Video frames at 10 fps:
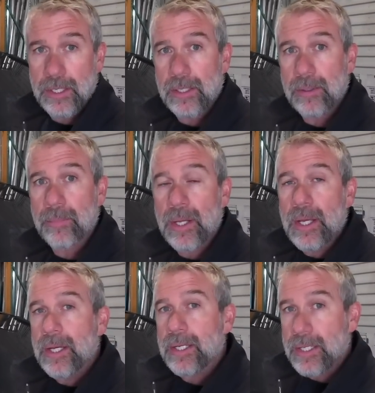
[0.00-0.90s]
him
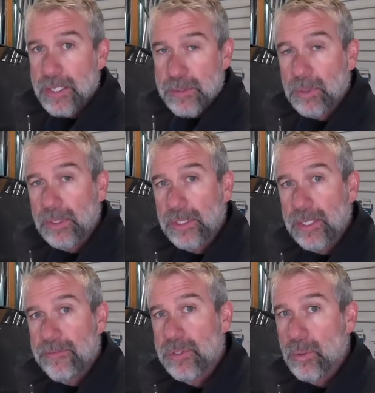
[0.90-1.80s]
and his
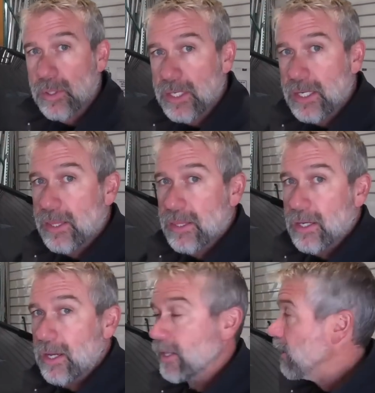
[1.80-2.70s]
beliefs, or he
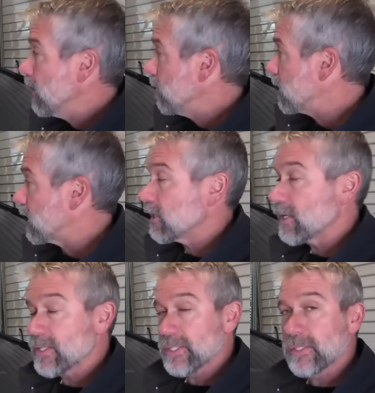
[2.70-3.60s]
thought,
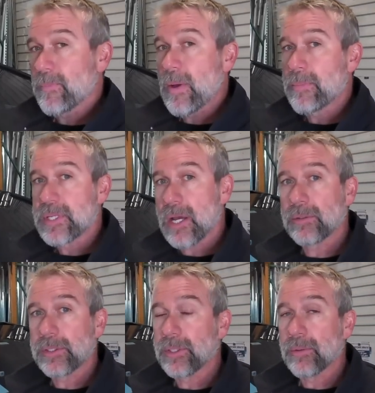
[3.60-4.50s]
because I'm
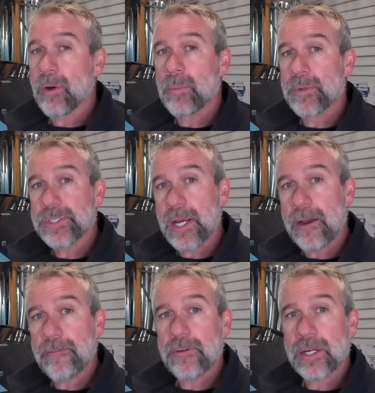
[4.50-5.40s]
telling you, almost
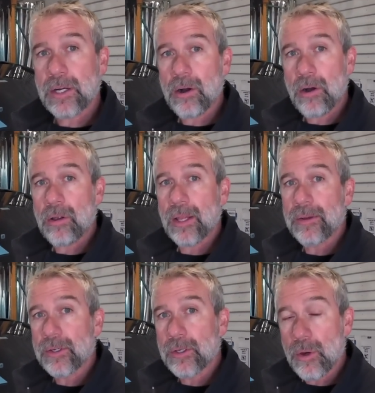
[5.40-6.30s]
every call
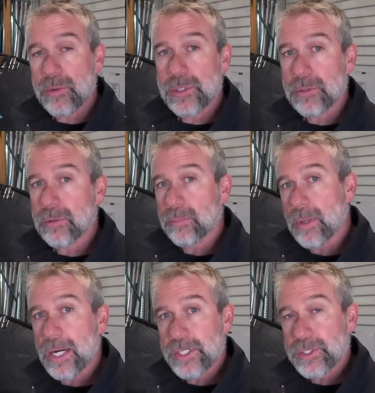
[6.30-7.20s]
I go to in
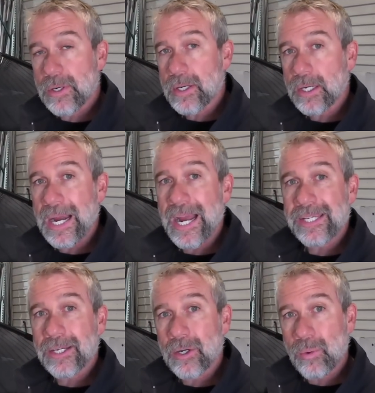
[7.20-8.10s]
my truck, I
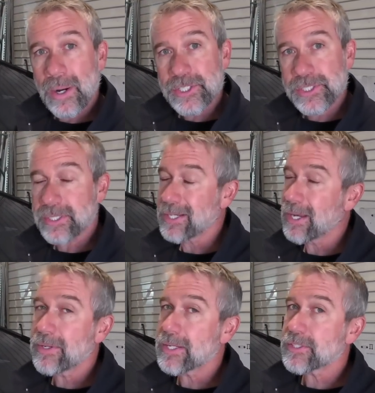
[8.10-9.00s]
get questioned.
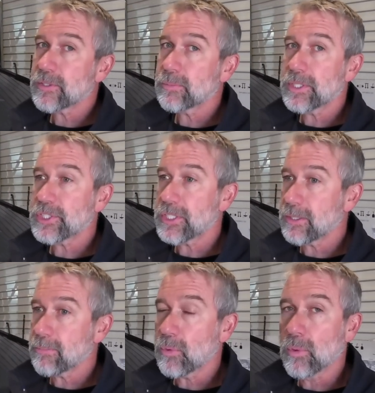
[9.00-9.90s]
Now, not so much
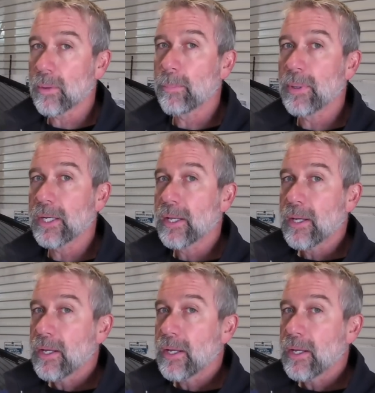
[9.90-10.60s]
anymore, but